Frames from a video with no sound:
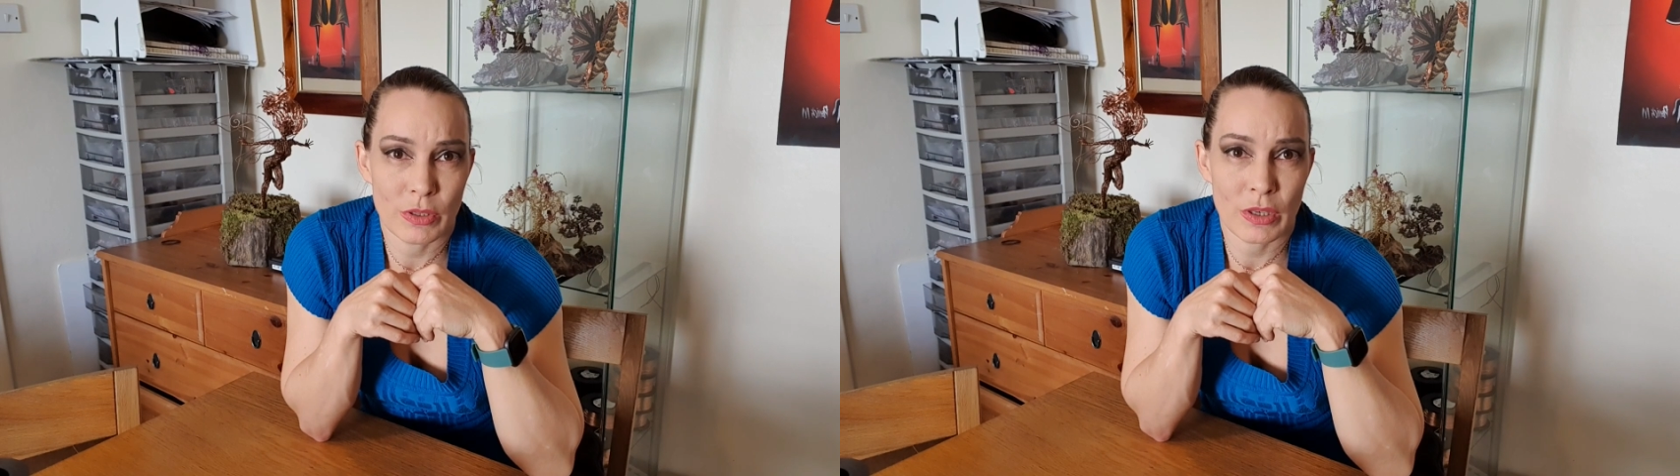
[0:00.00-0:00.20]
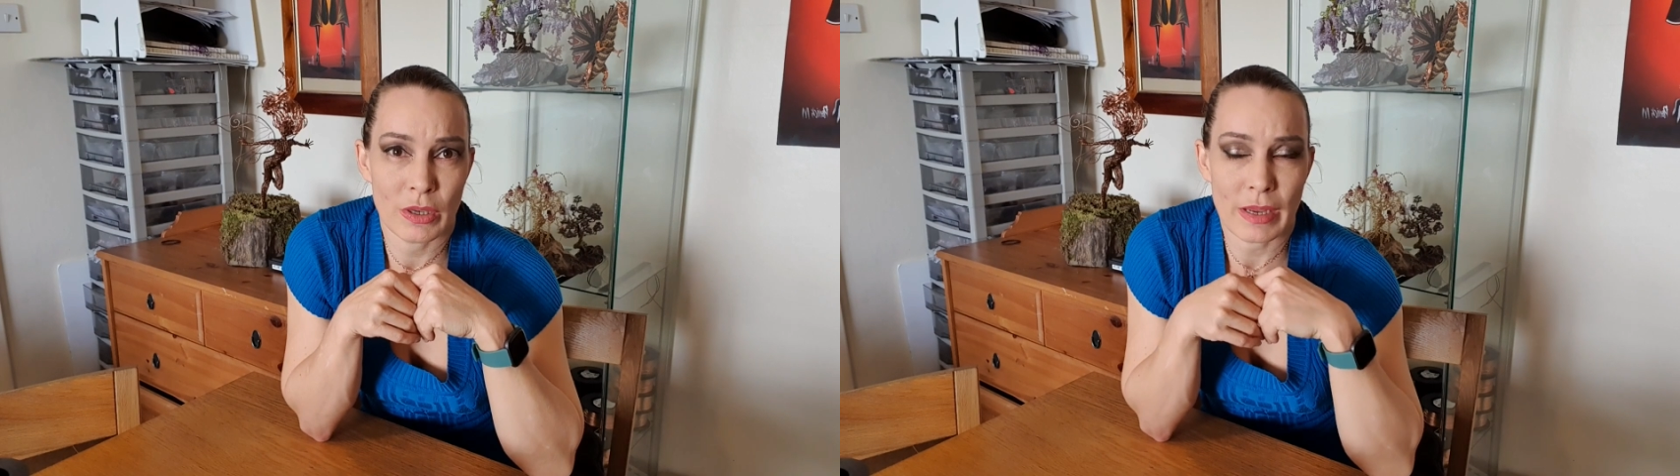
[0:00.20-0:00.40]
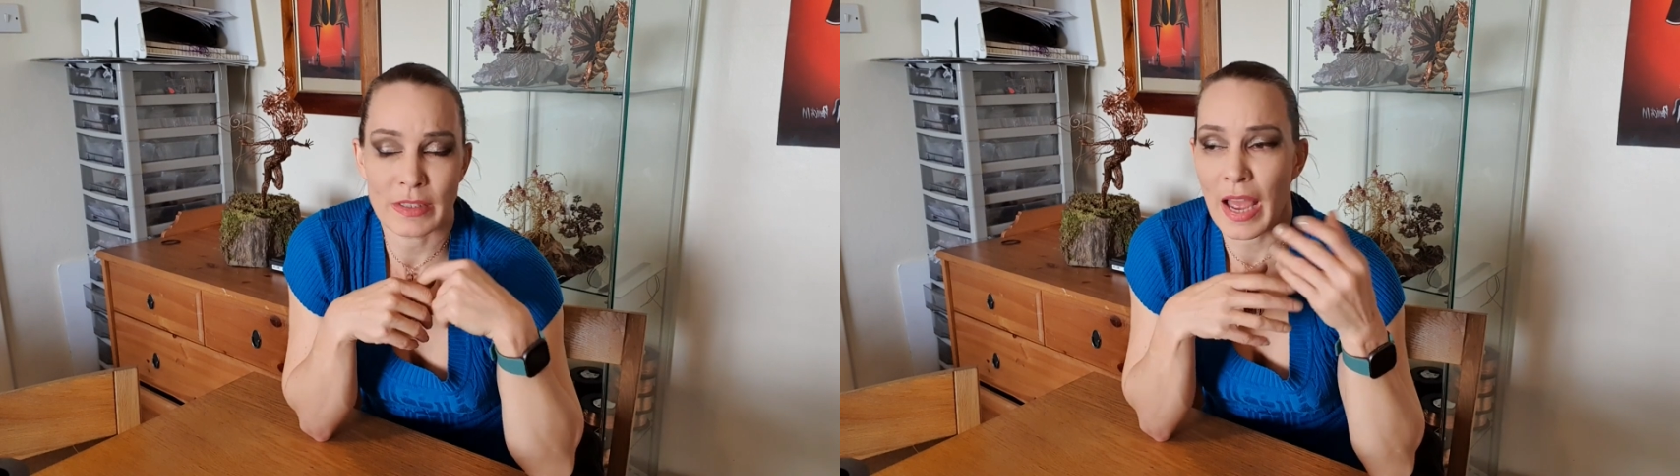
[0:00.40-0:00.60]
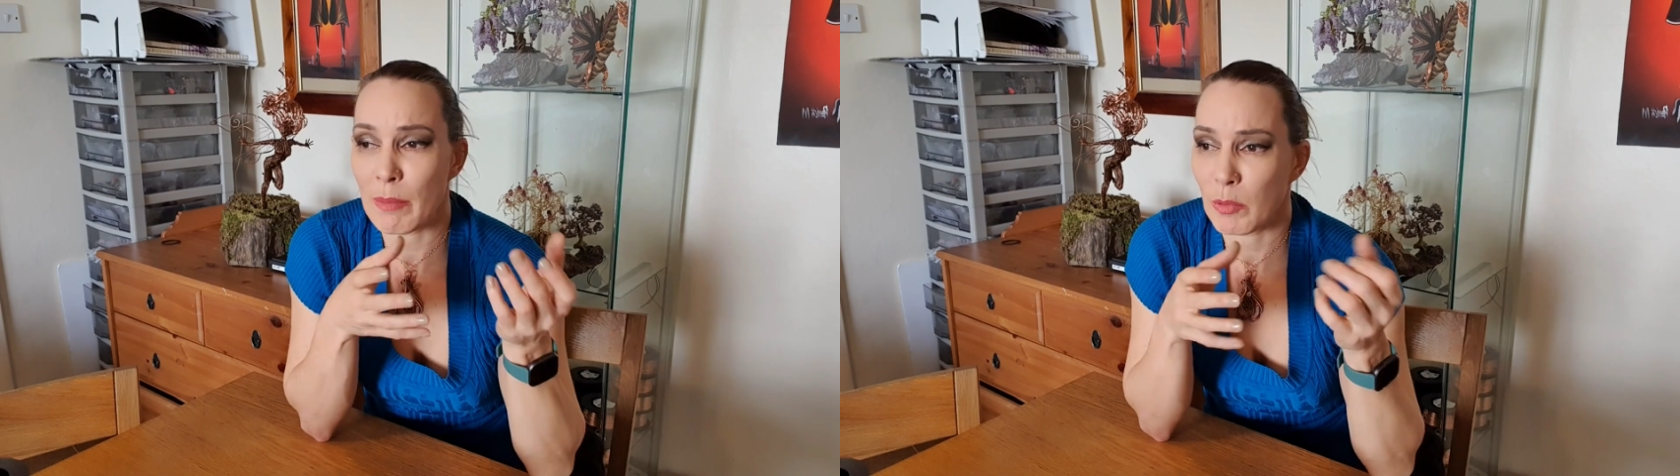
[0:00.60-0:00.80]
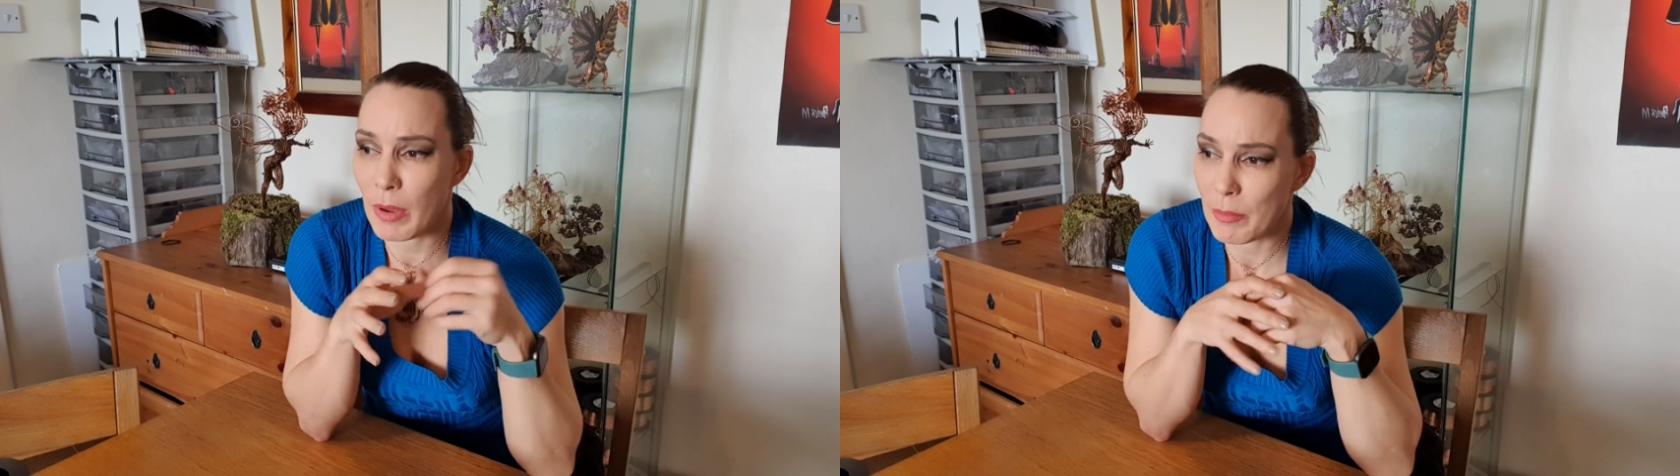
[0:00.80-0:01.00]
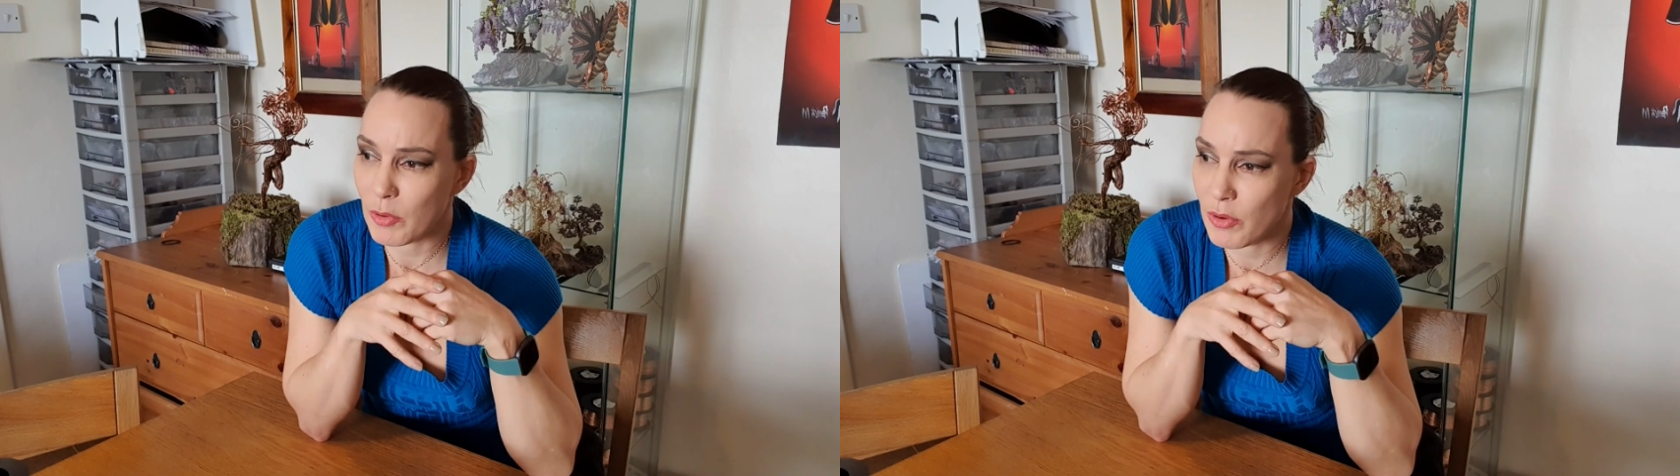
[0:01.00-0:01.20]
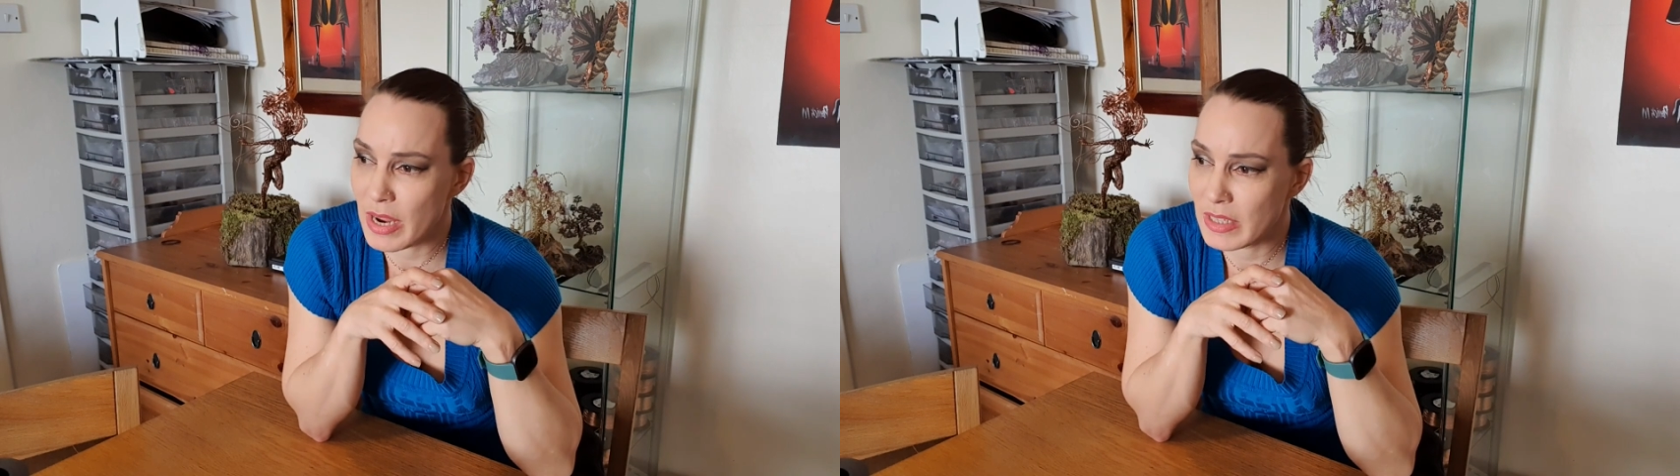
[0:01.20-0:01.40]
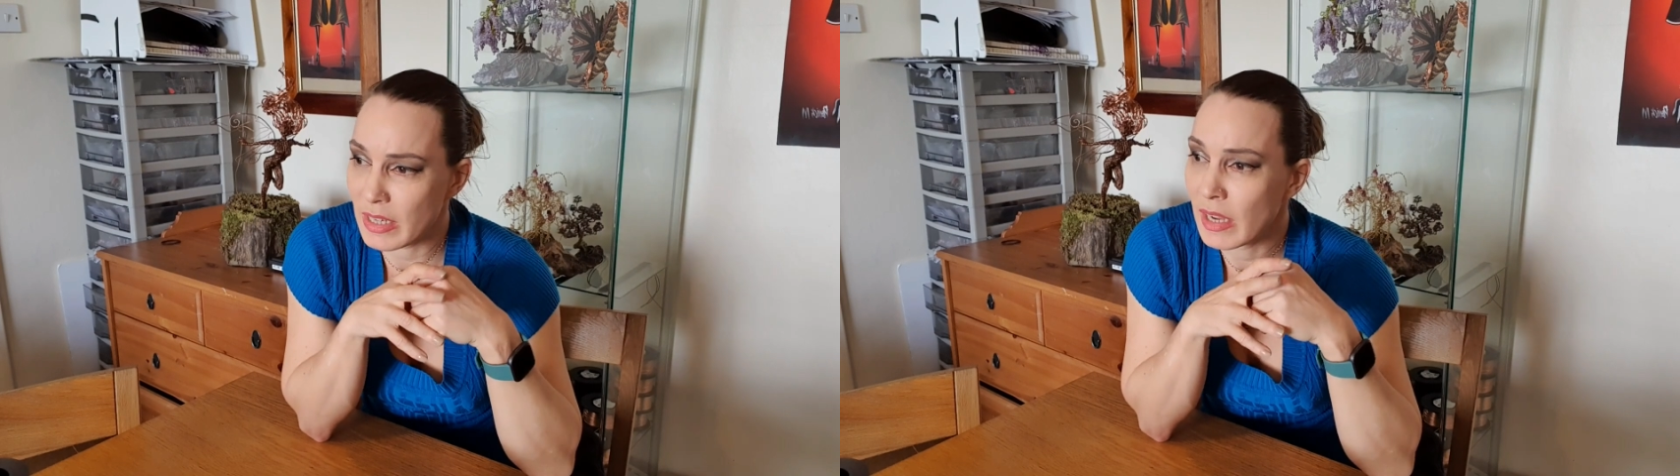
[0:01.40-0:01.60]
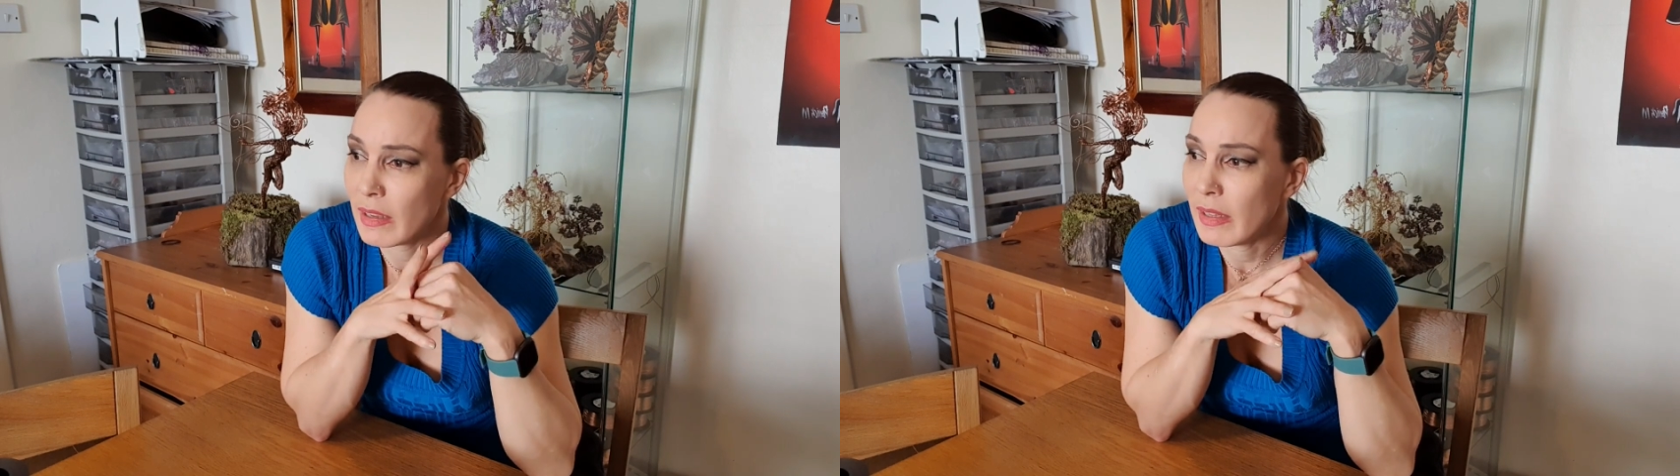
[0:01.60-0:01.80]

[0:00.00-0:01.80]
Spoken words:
the album I'm creating.